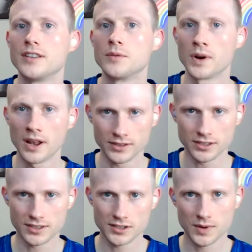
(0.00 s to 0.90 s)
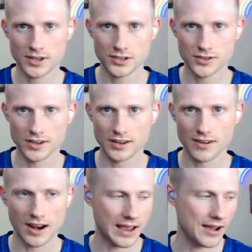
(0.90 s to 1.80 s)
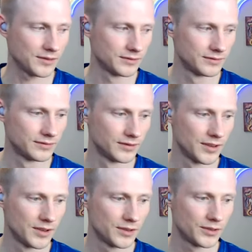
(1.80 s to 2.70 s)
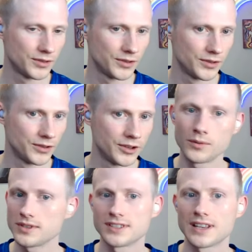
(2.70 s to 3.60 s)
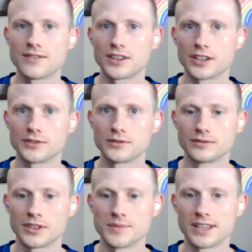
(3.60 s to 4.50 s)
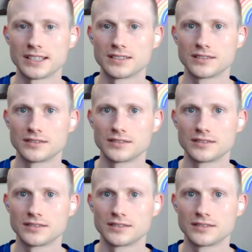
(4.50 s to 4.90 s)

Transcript: whatever situation you're in right now, no one's saving you from this?